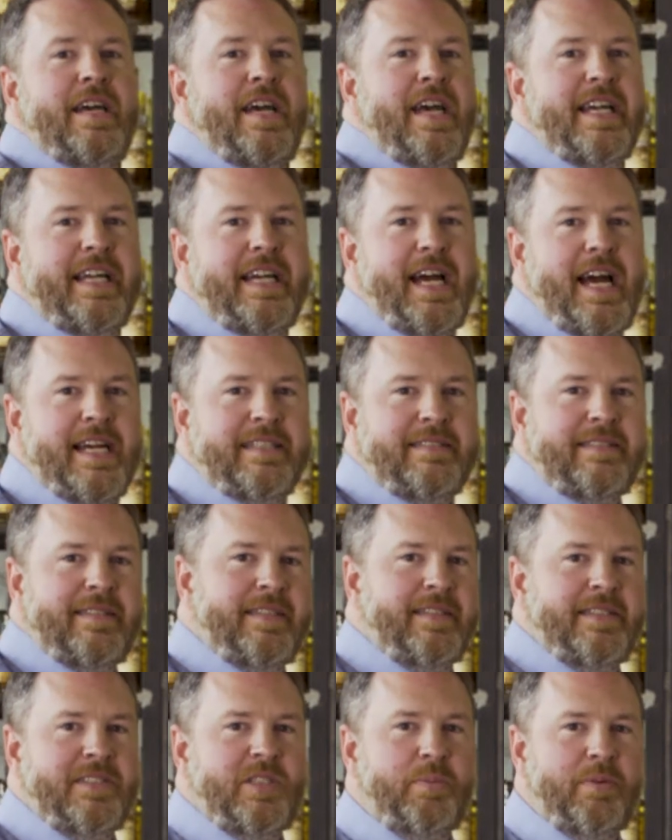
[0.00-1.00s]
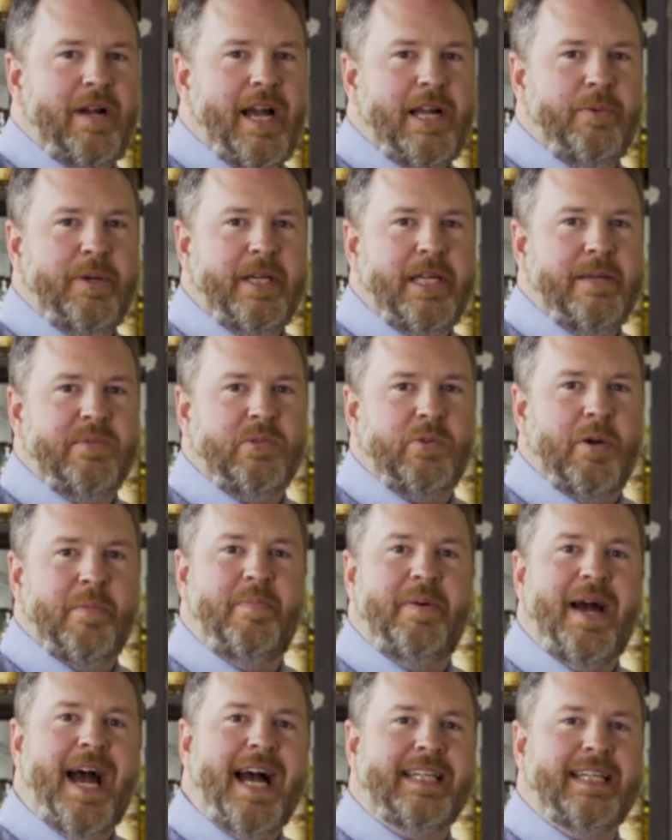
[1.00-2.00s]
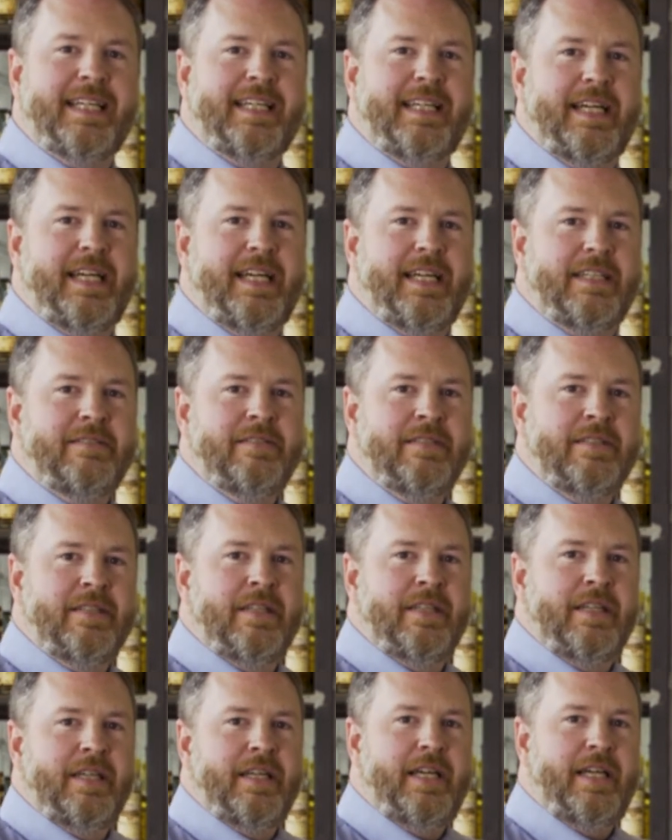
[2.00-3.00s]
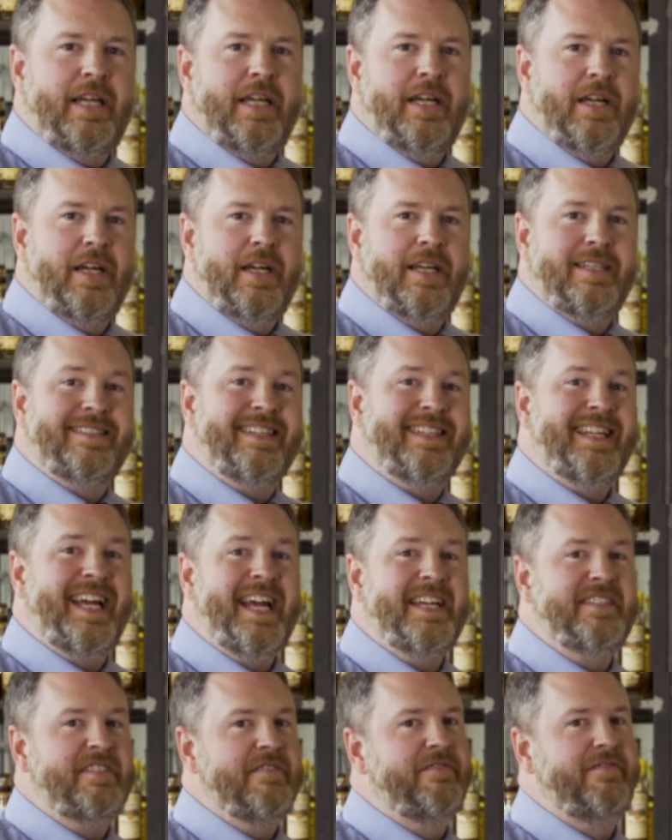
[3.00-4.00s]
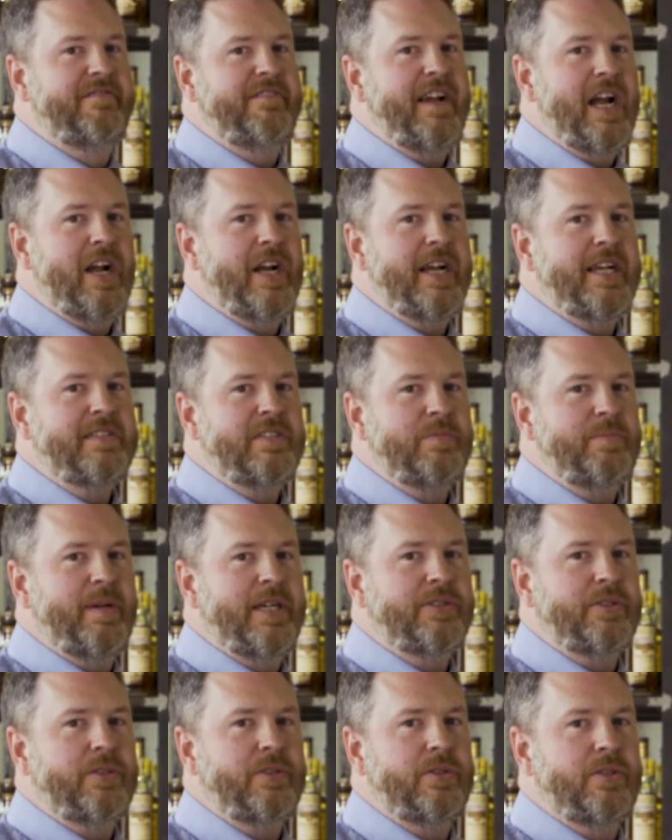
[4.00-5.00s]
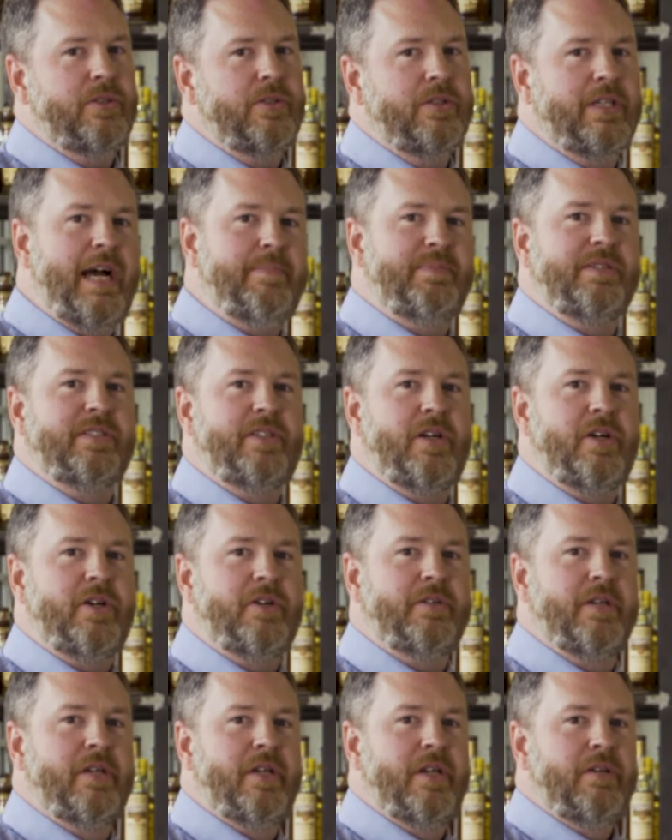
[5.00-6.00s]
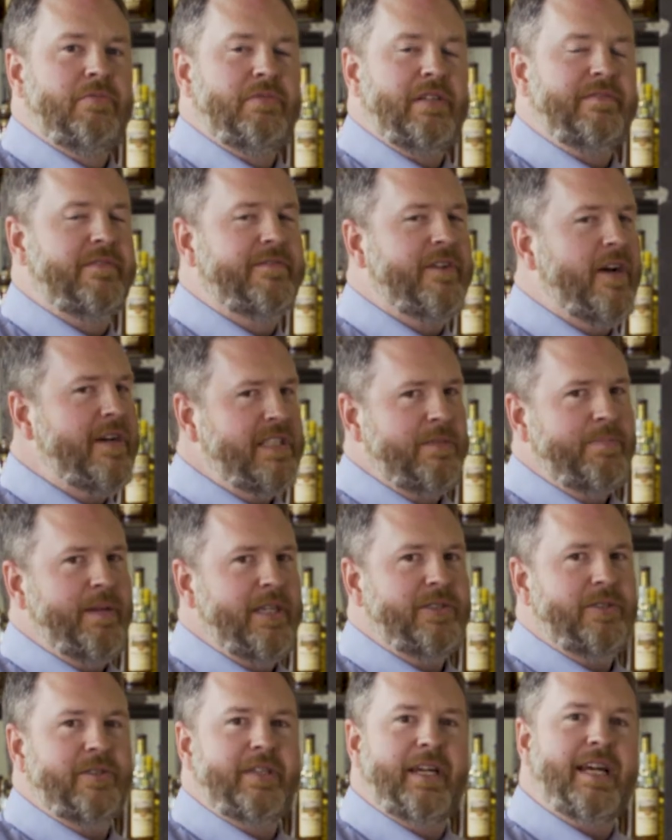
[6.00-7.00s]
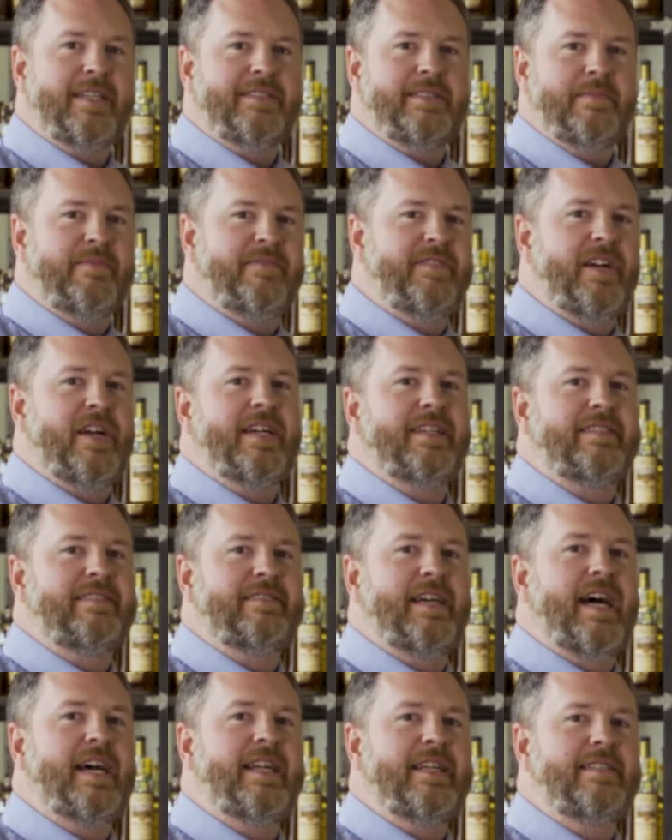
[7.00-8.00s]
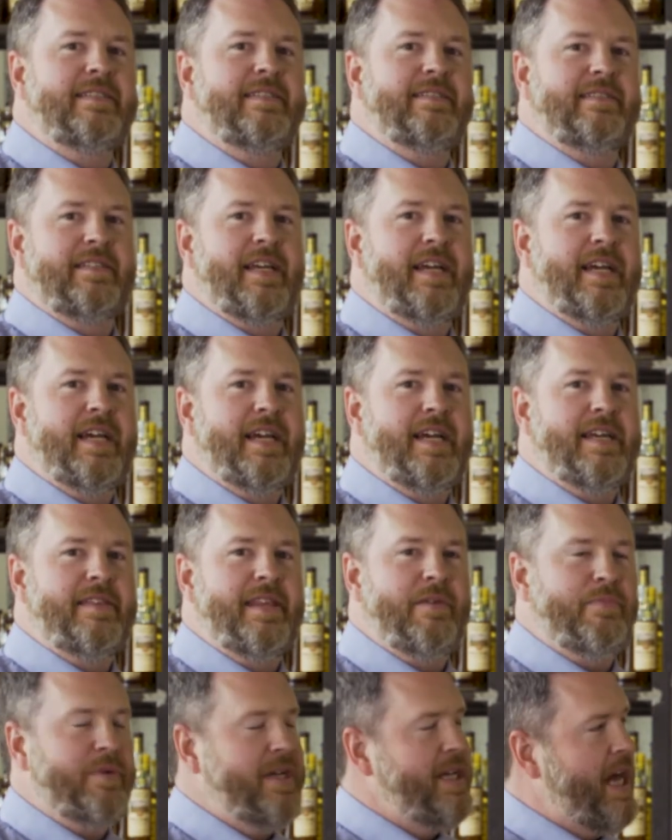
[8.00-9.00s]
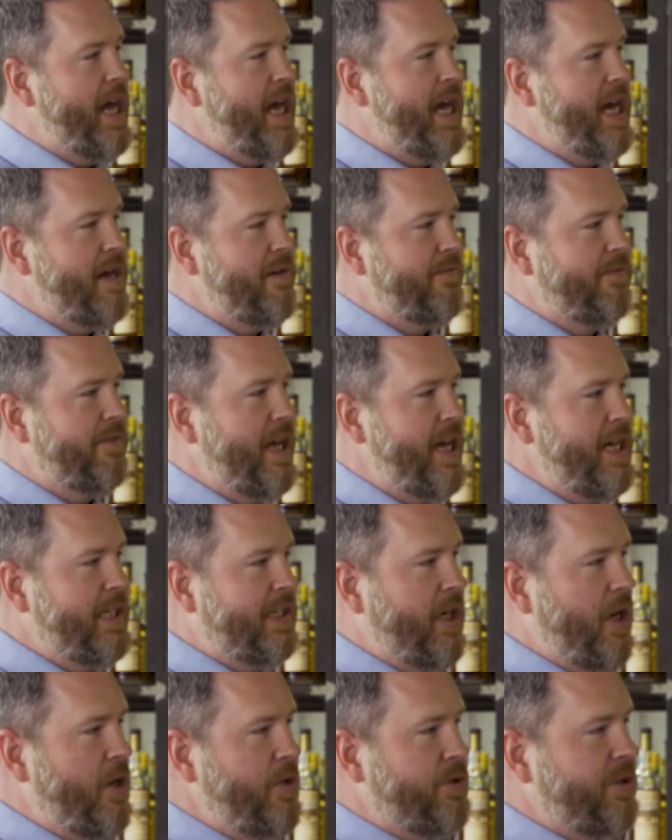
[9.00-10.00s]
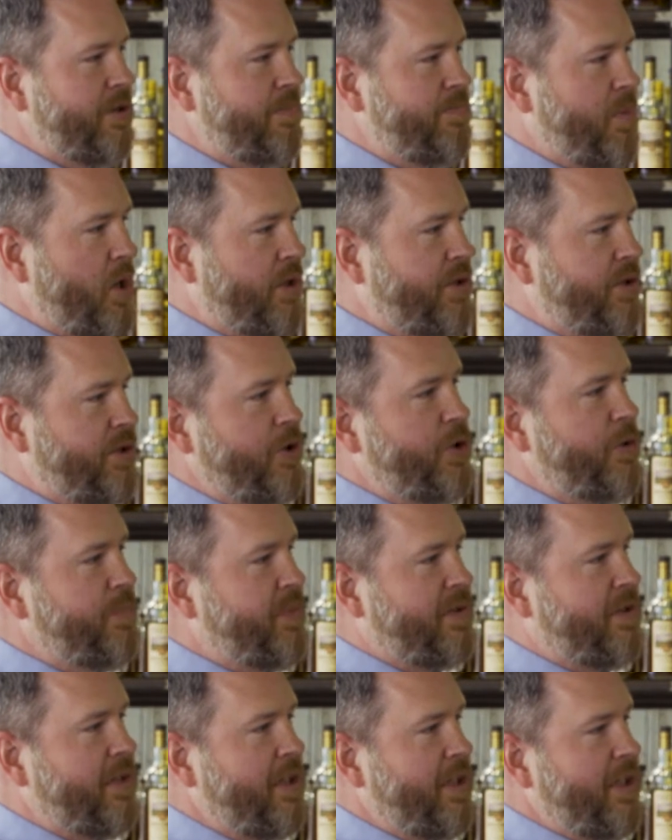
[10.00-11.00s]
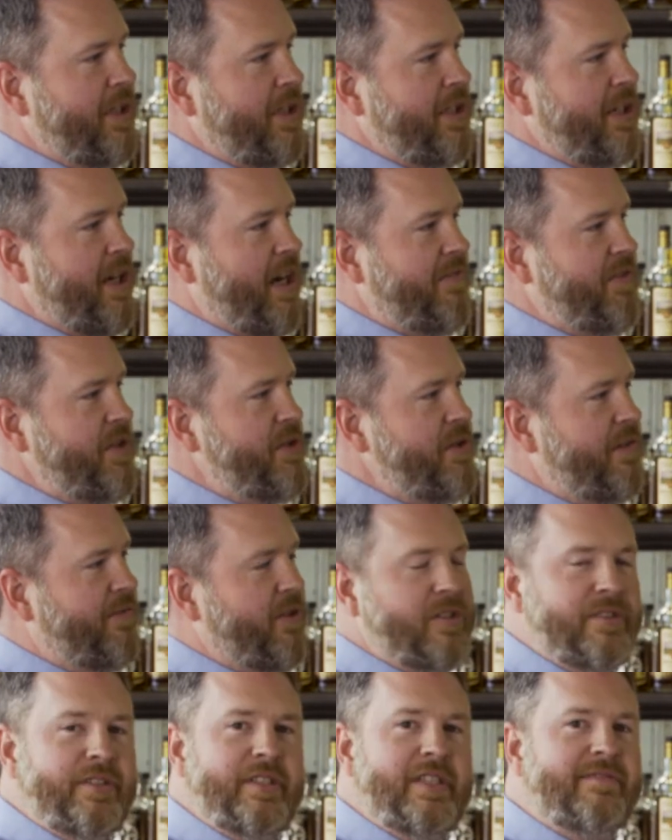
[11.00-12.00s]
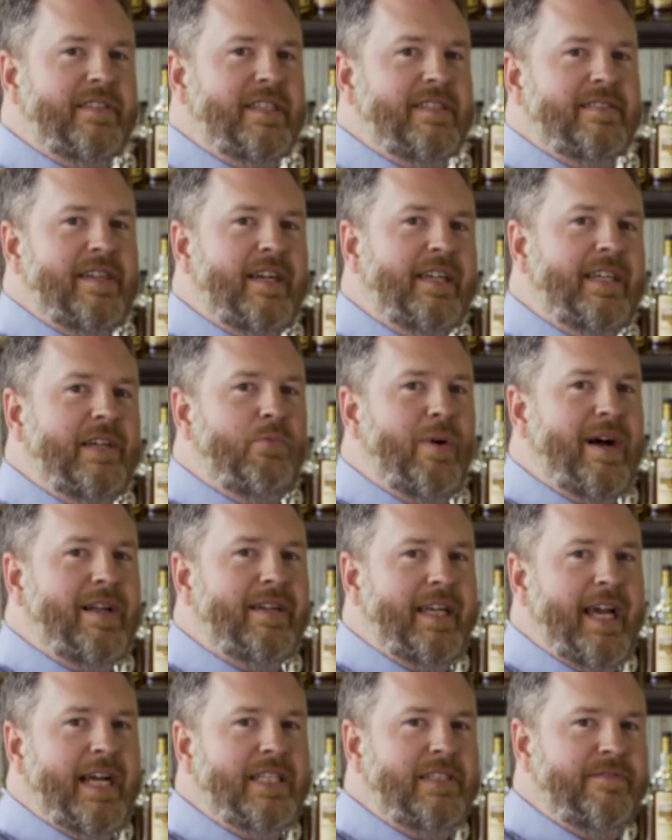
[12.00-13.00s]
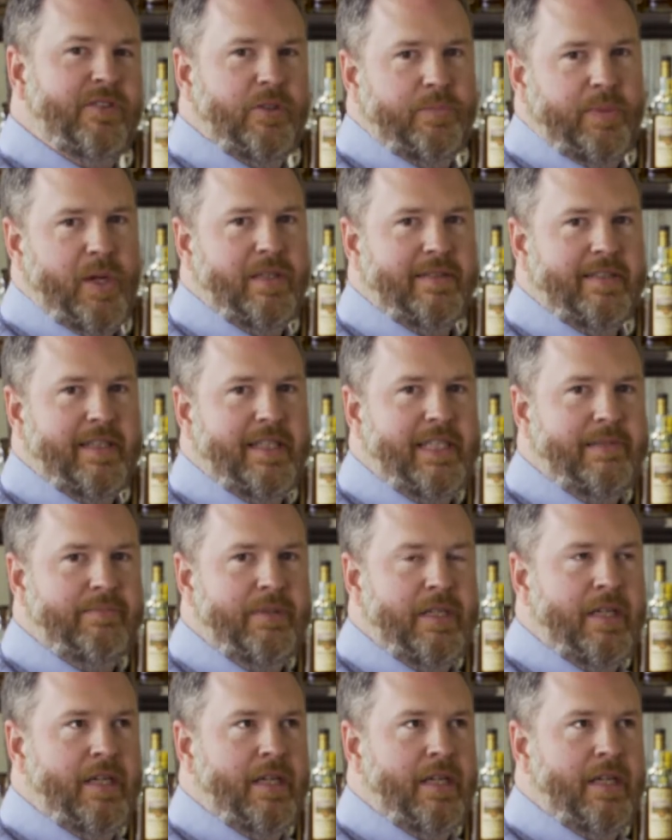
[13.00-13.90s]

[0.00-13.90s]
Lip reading: Hey guys, it's Brad Williams. We're back again here, and today is a very special episode. We have a very special guest. I'm very excited to say that we have head coach Mark Stoops of the University of Kentucky Wildcats football team.